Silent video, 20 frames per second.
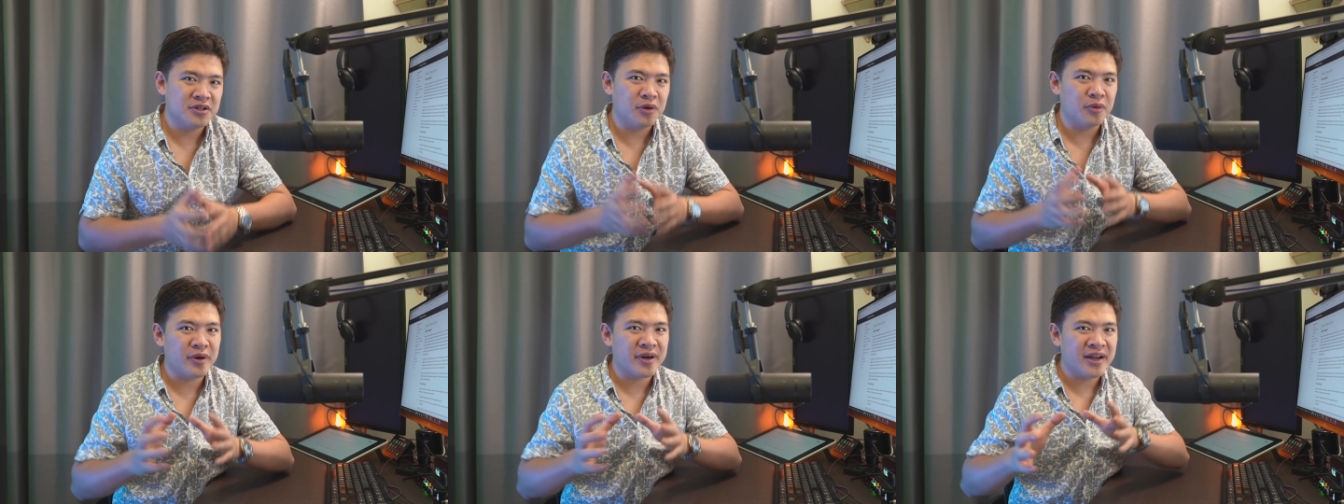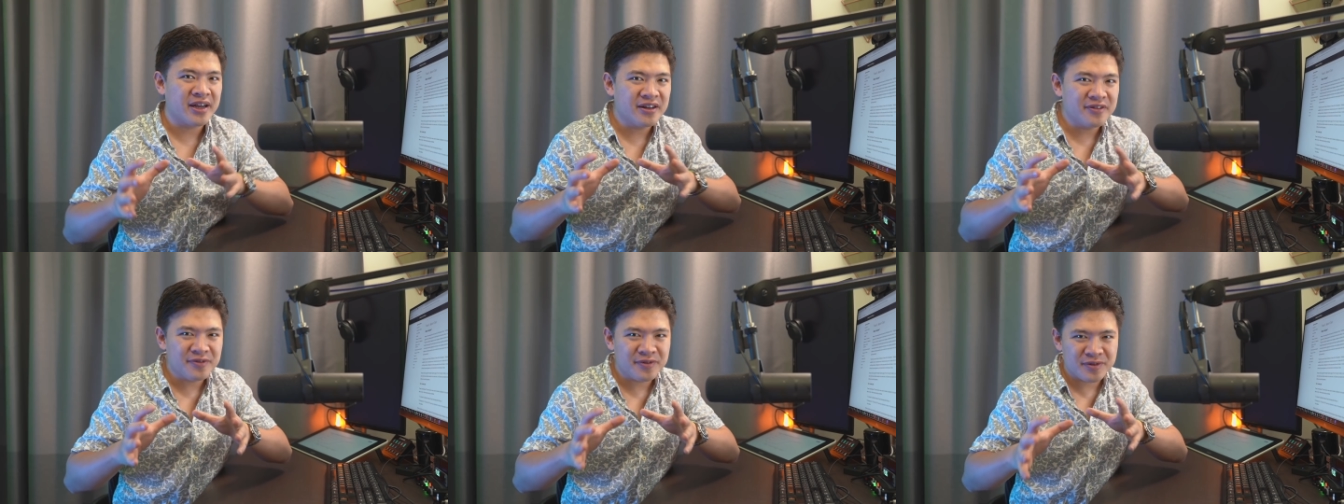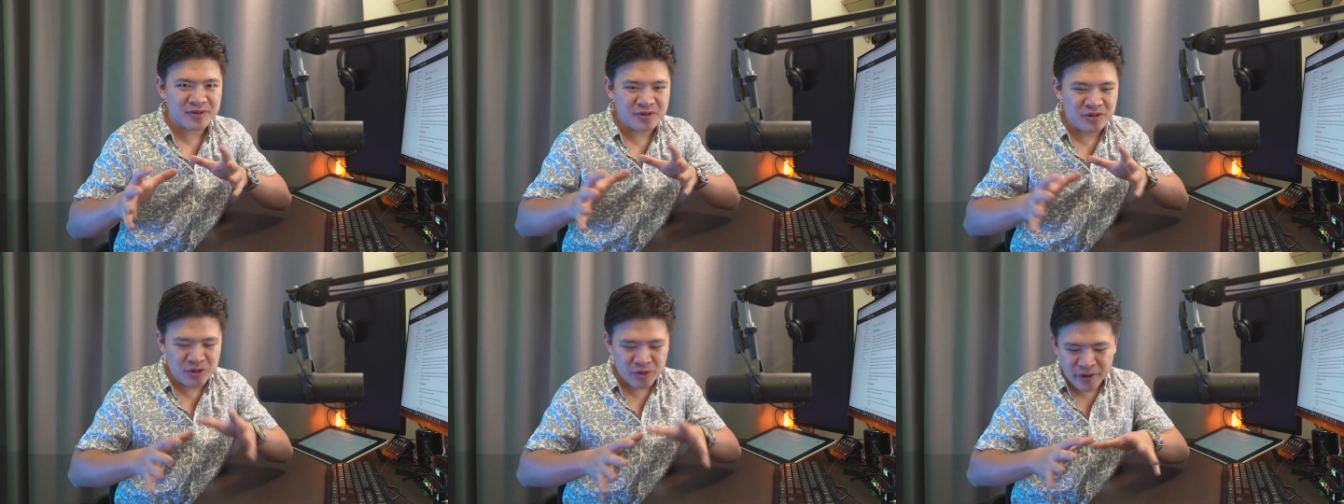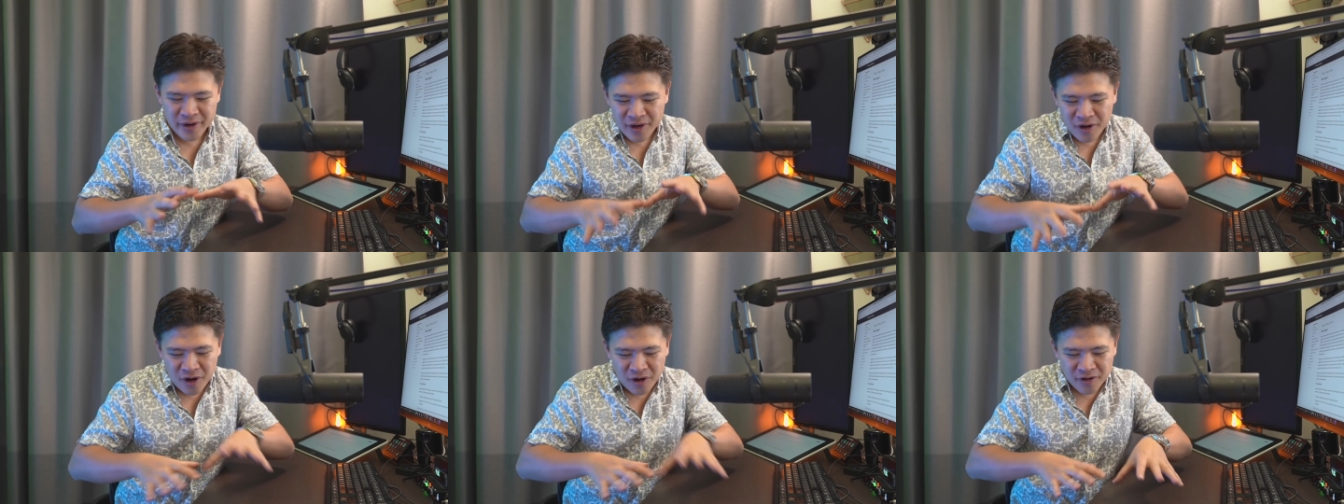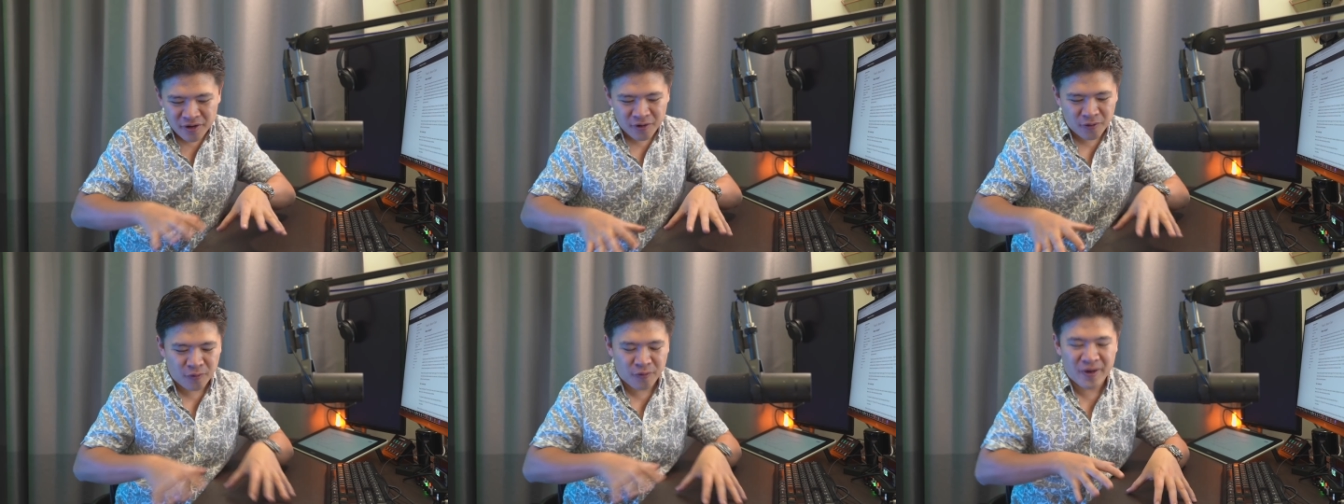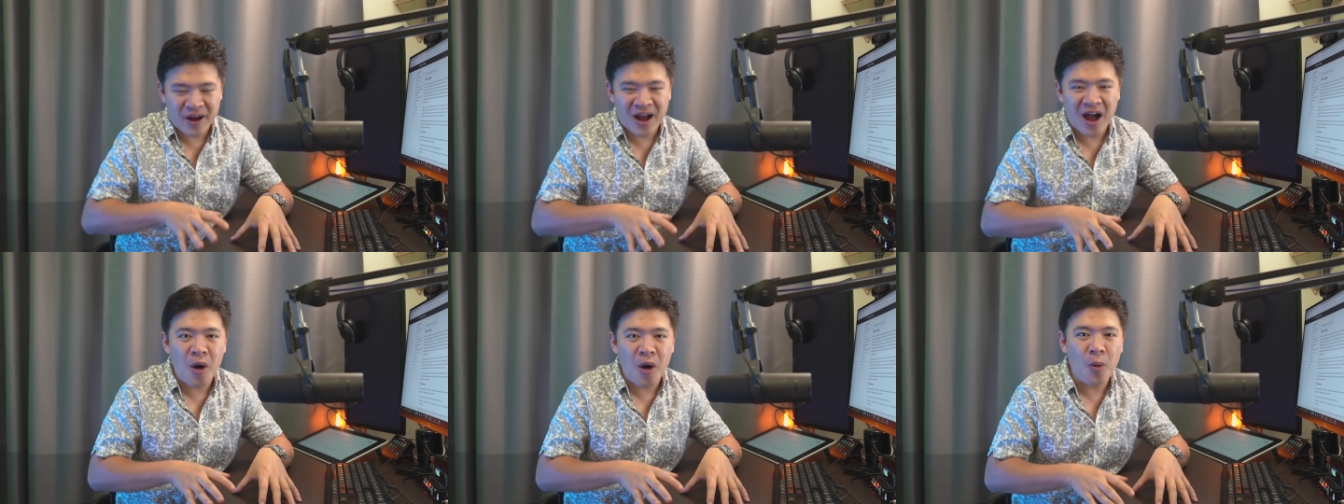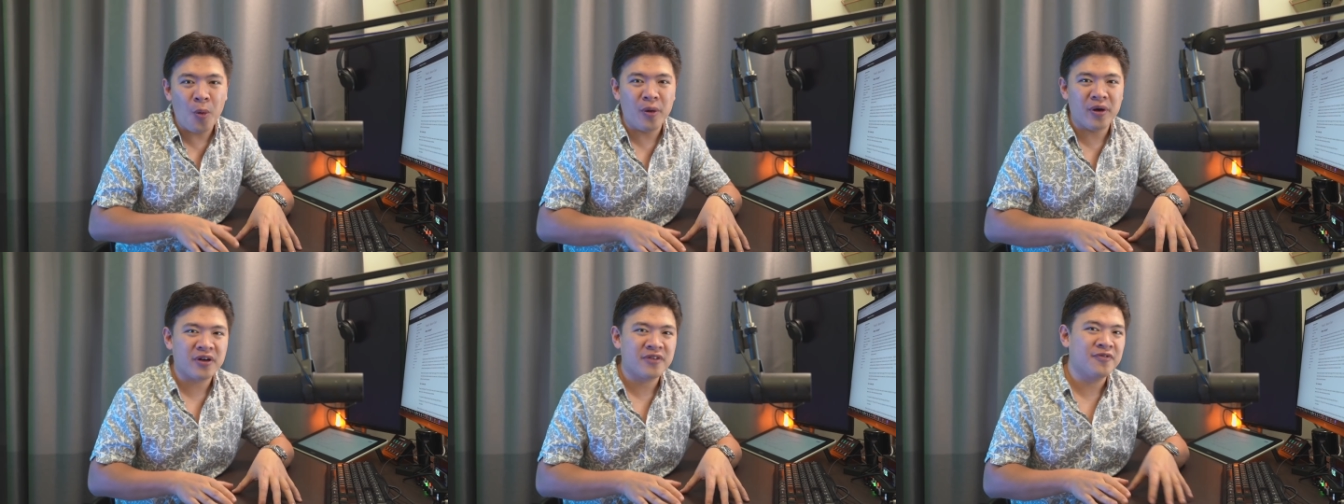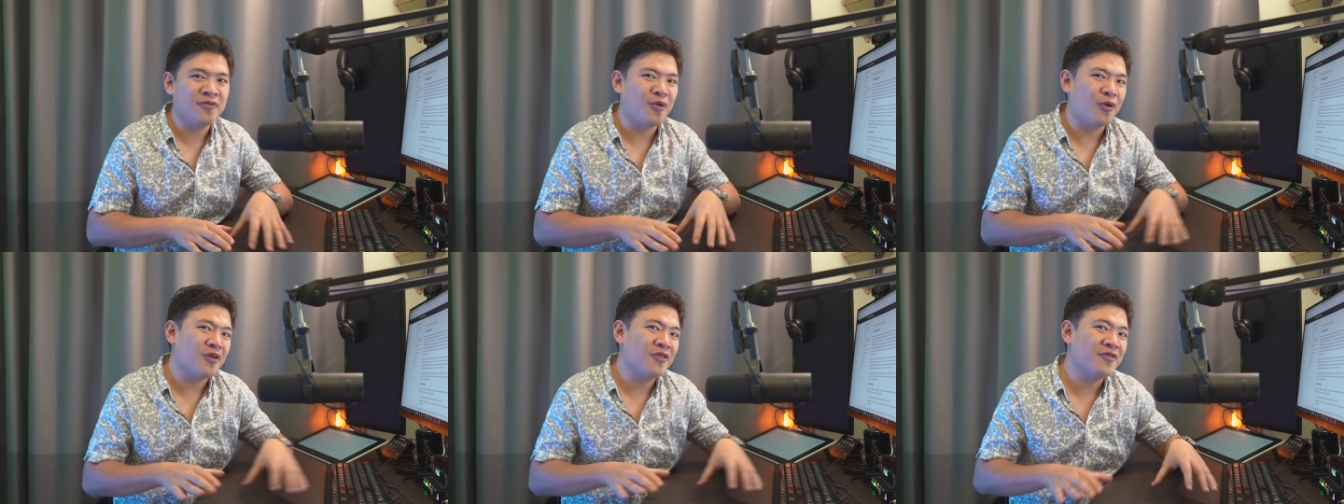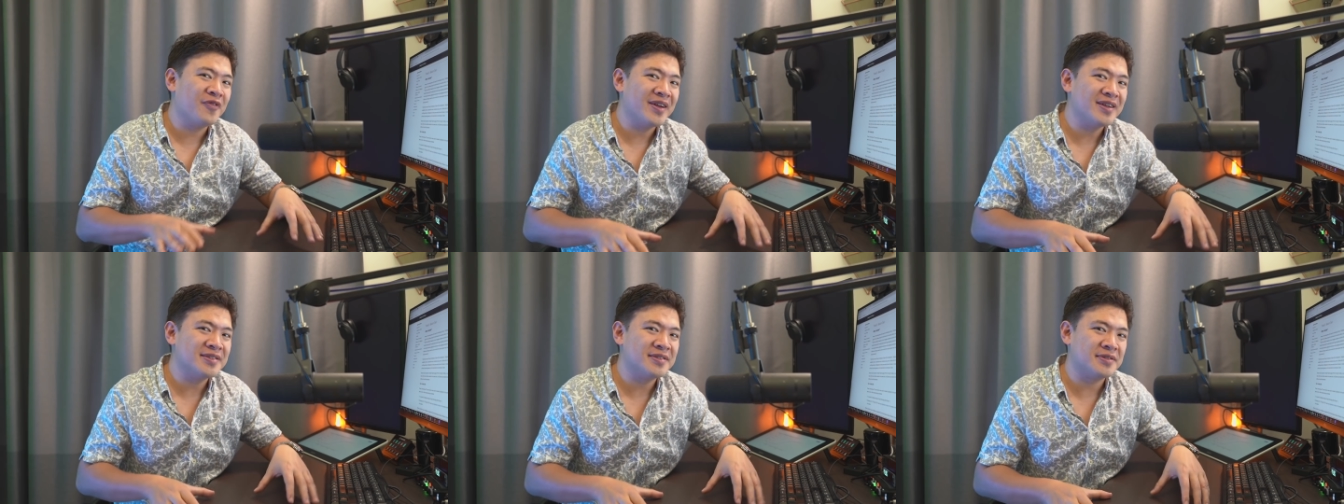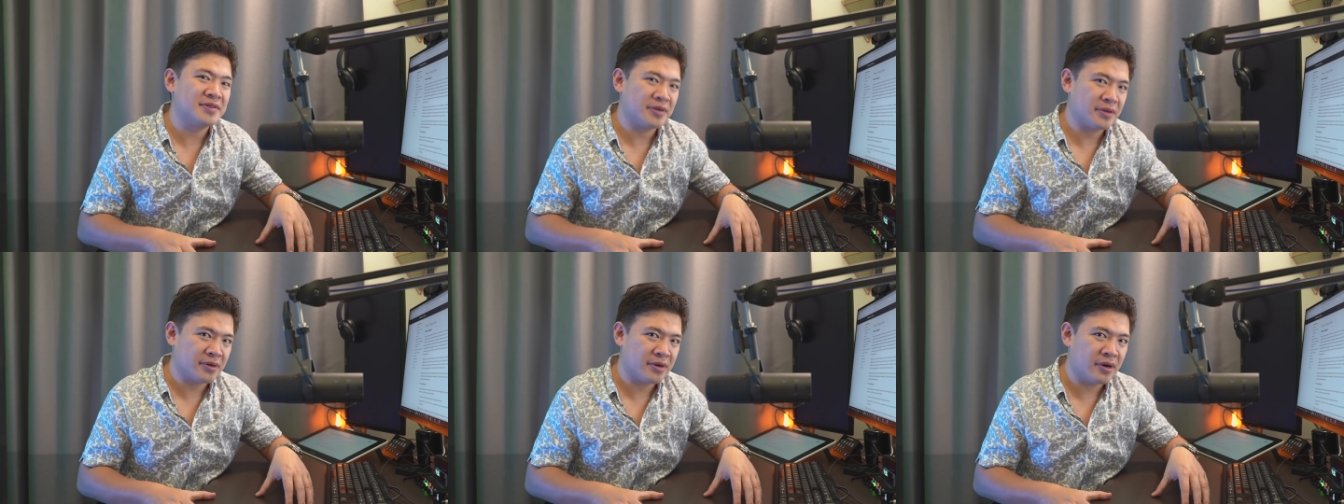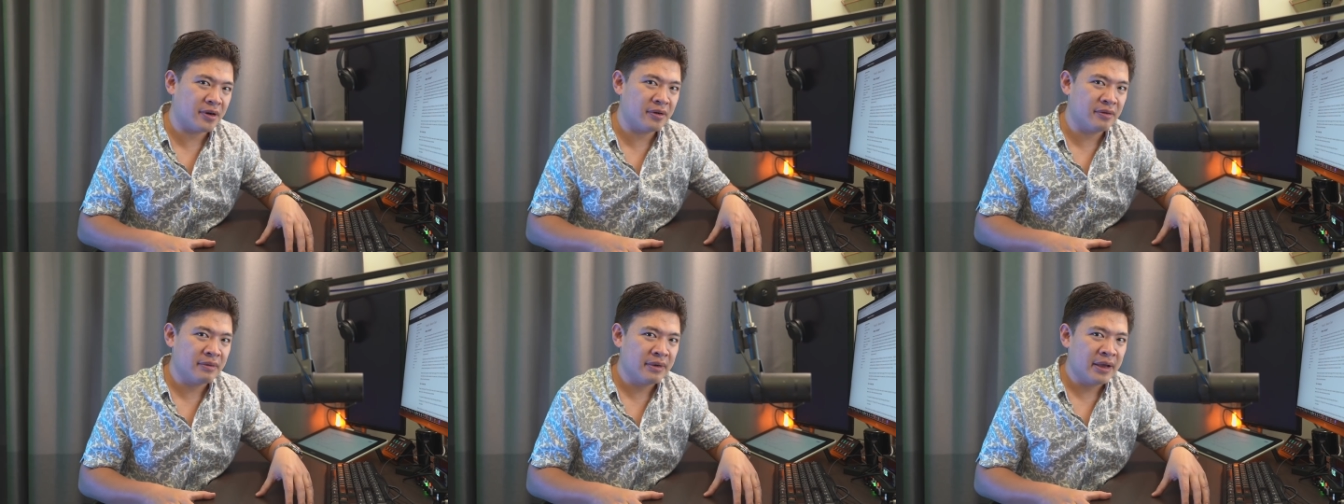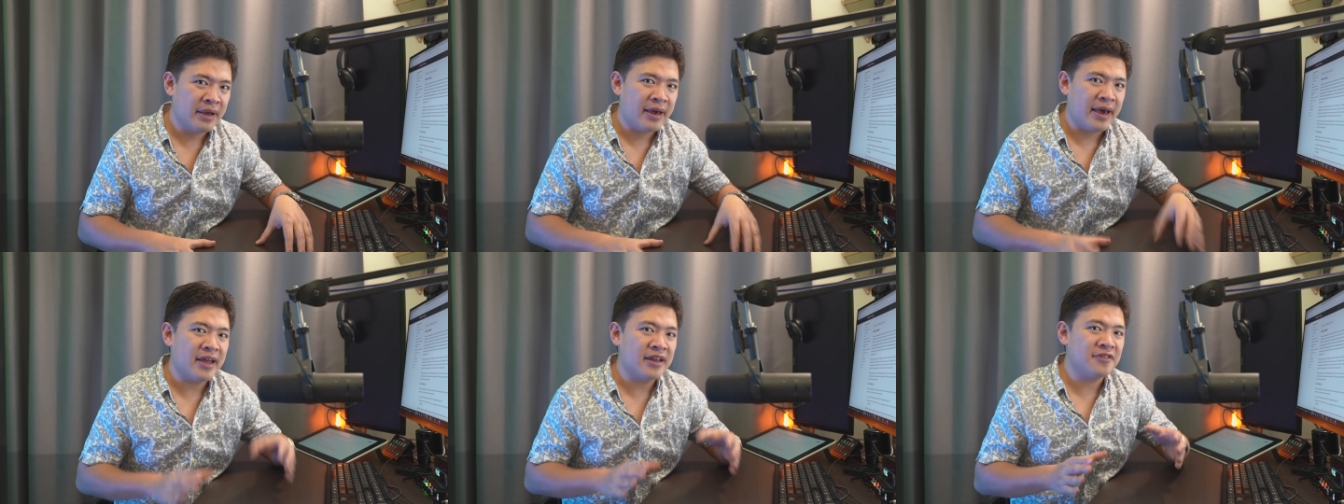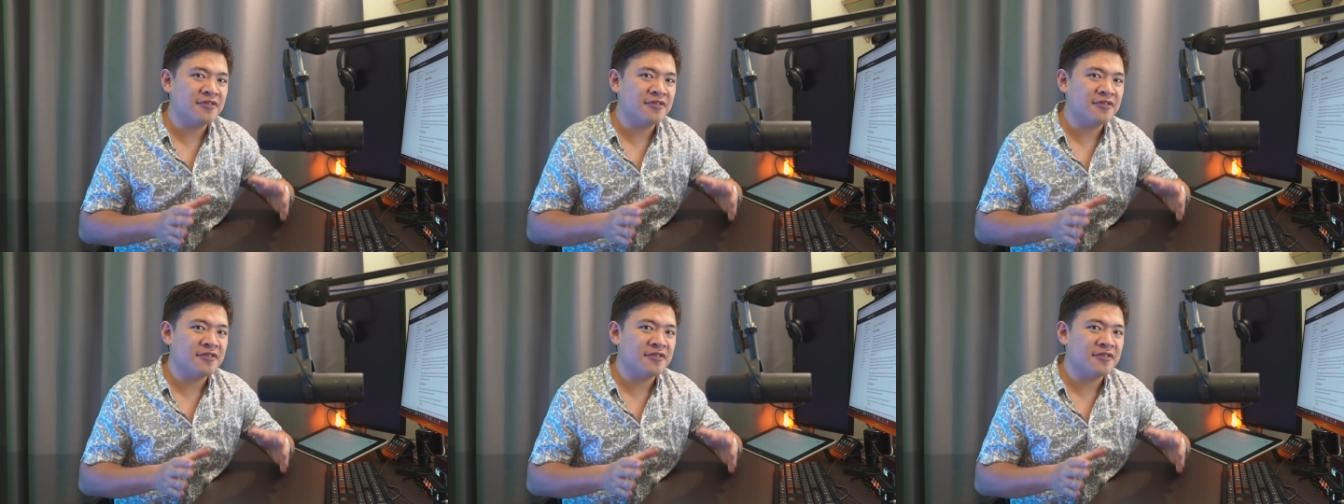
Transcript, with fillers: So we're kind of doing all the groundwork for phase zero.